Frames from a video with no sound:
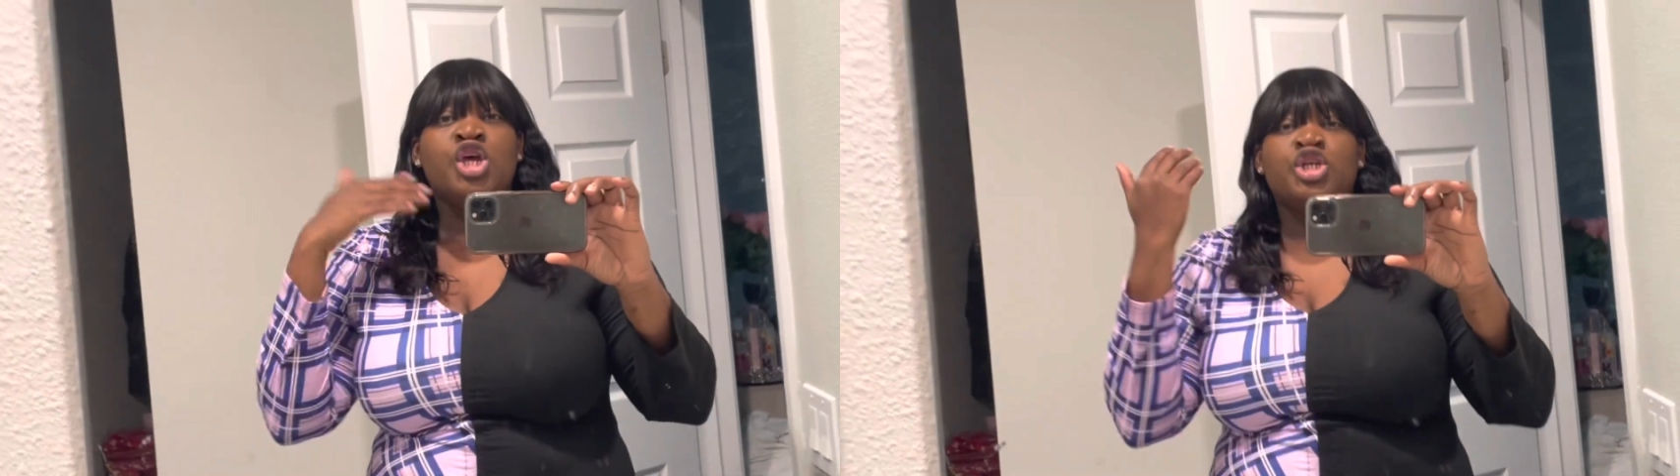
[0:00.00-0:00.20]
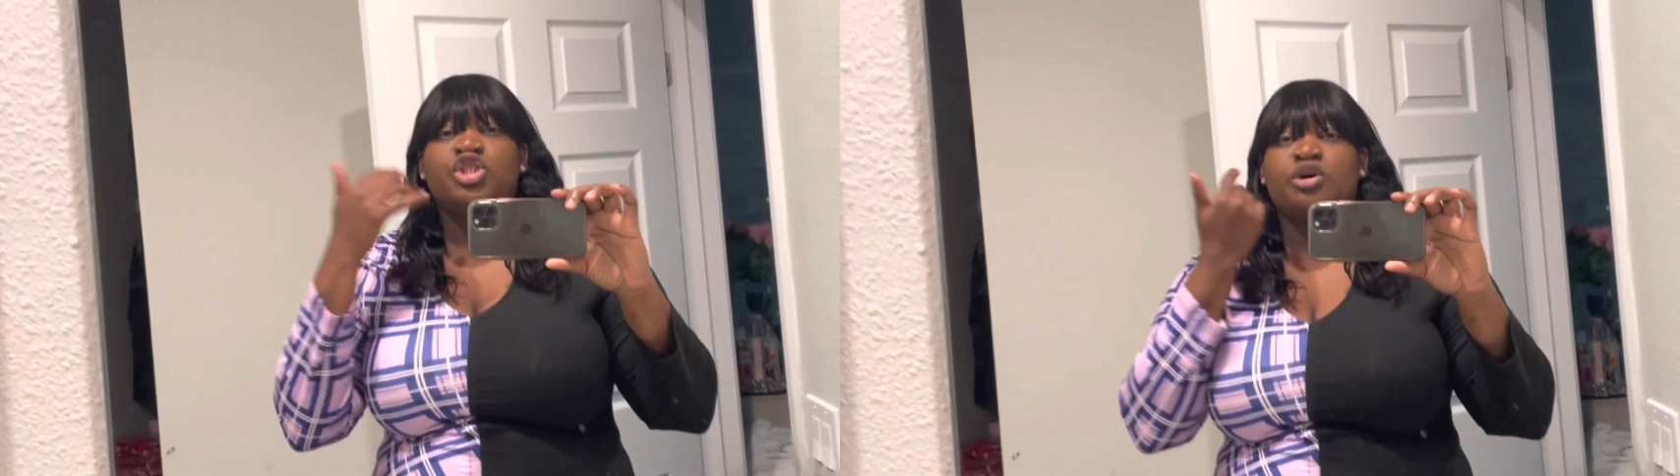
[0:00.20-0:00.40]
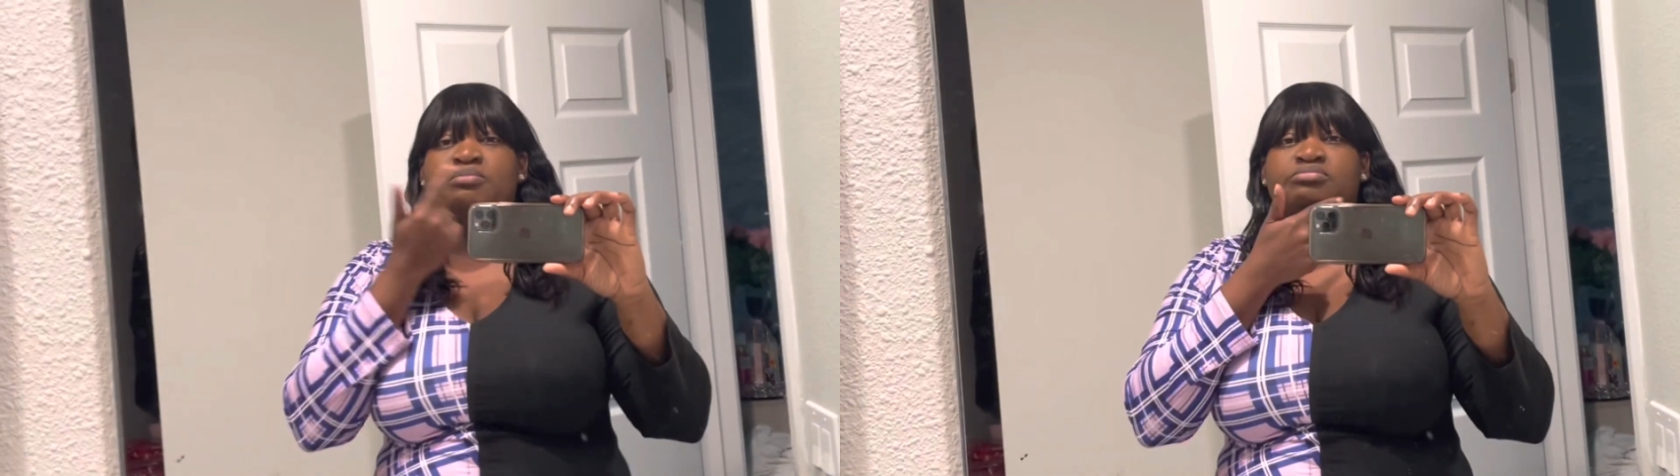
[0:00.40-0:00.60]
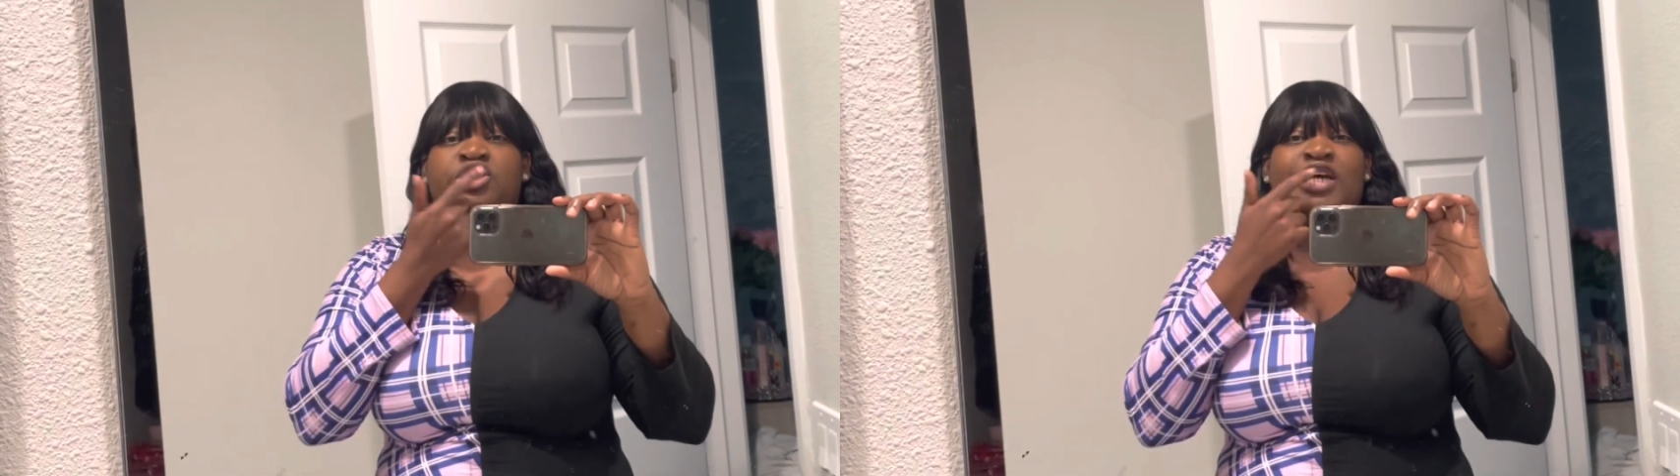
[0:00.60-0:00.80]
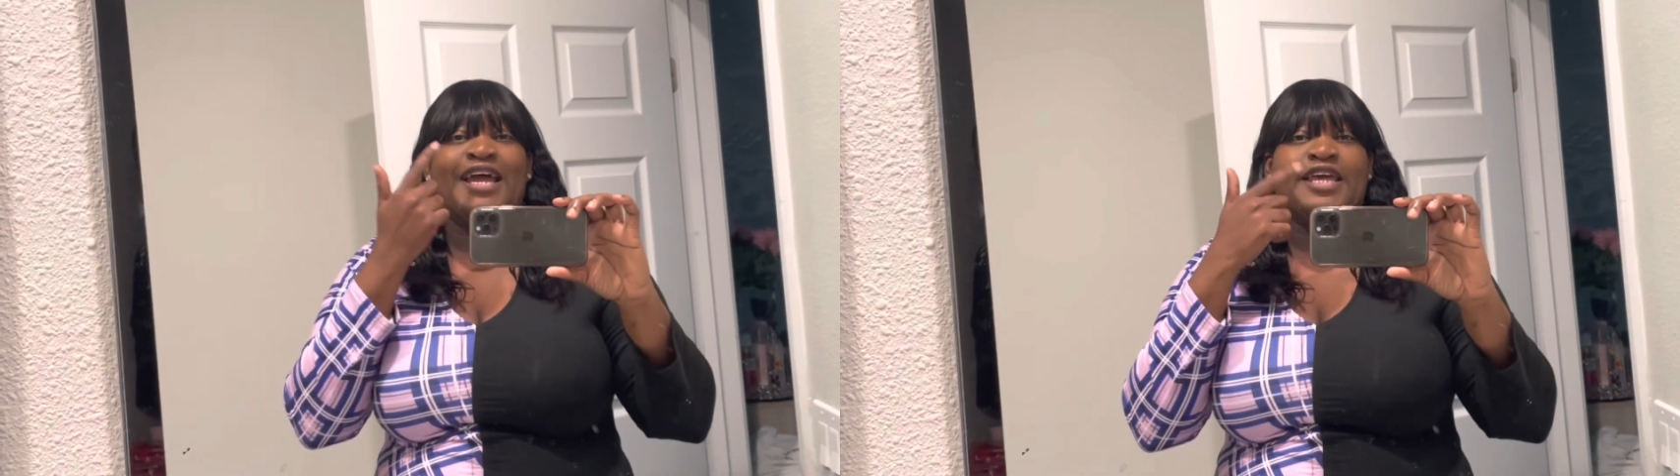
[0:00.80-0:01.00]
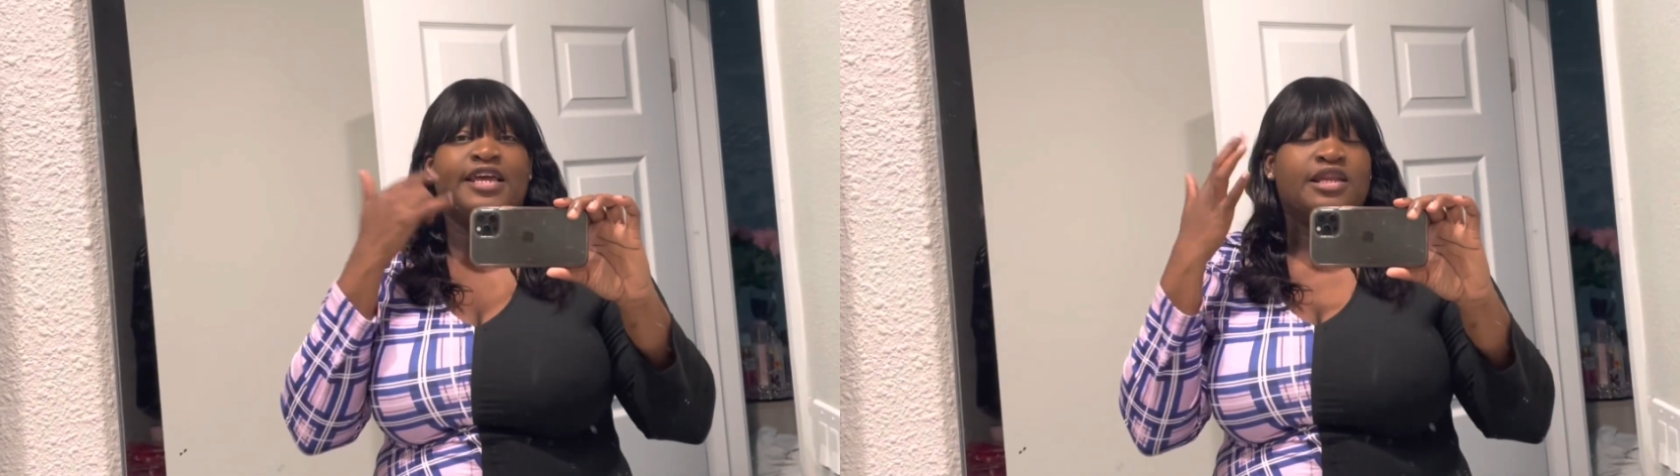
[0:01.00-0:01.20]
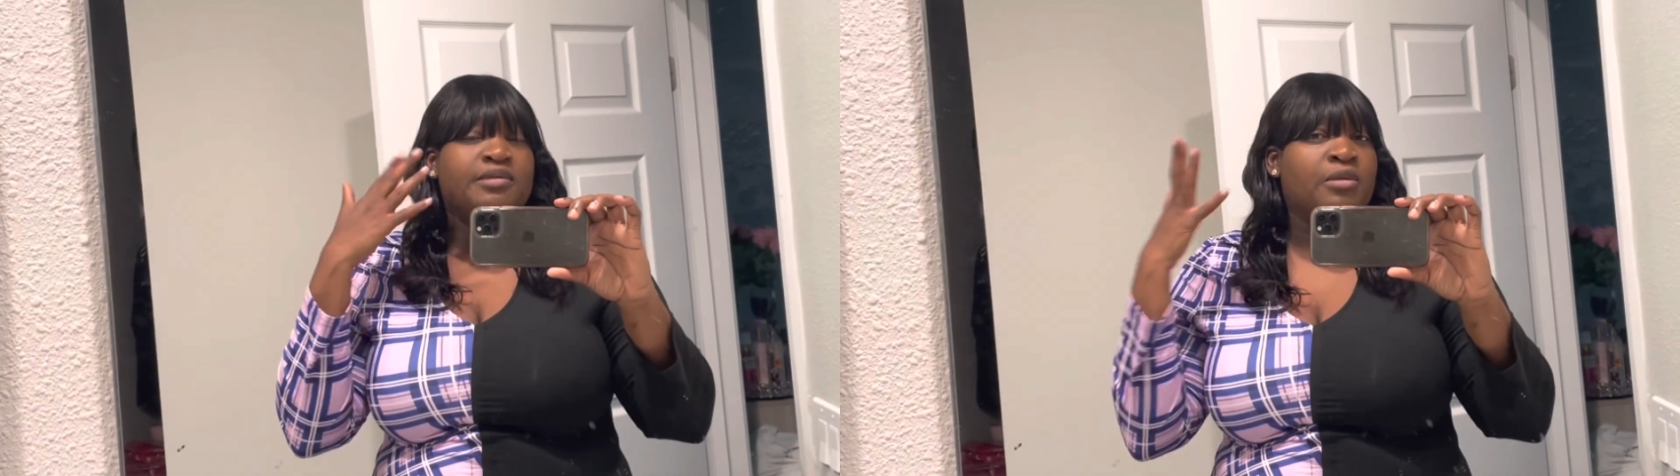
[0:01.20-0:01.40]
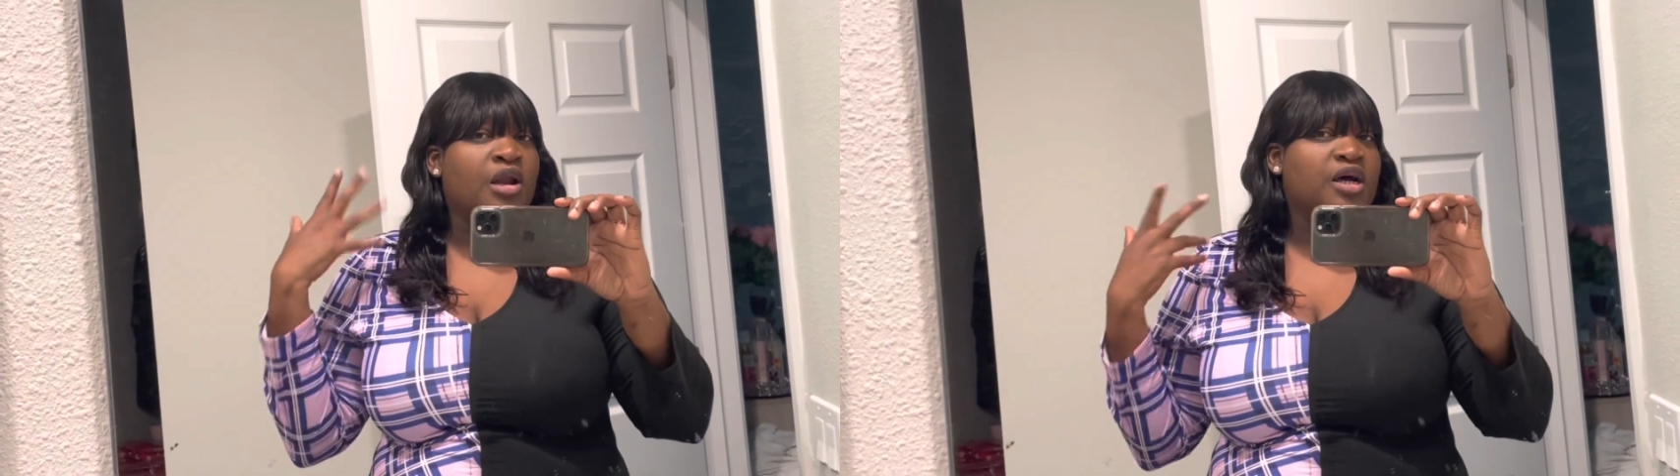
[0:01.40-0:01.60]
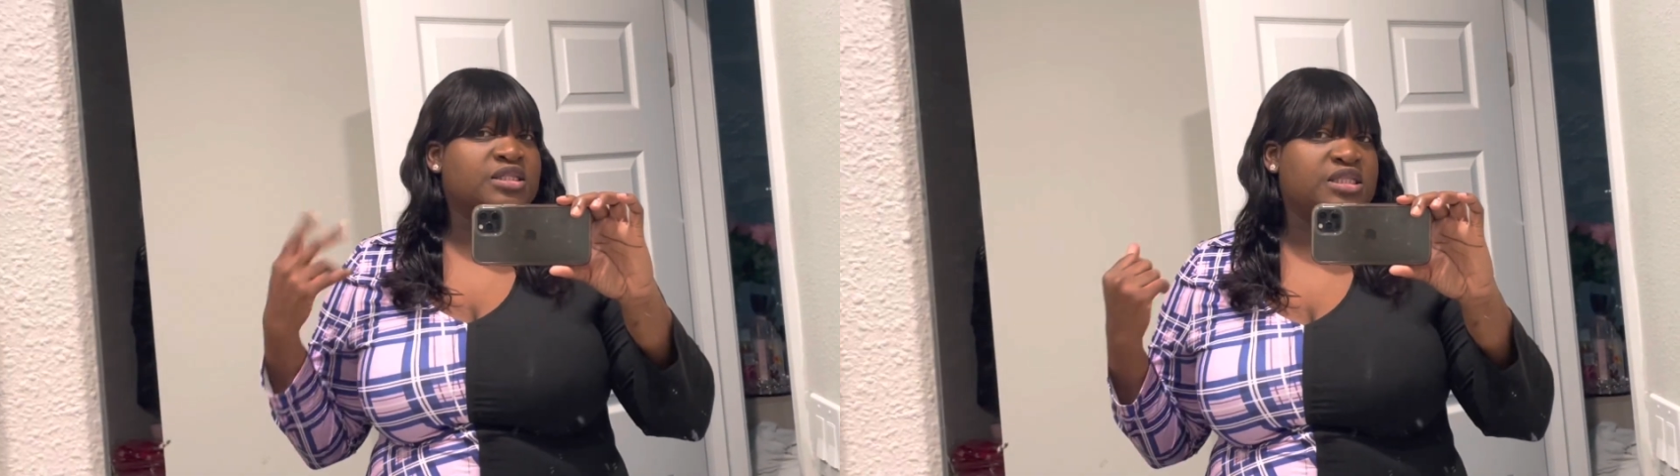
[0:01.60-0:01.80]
some shiny lip gloss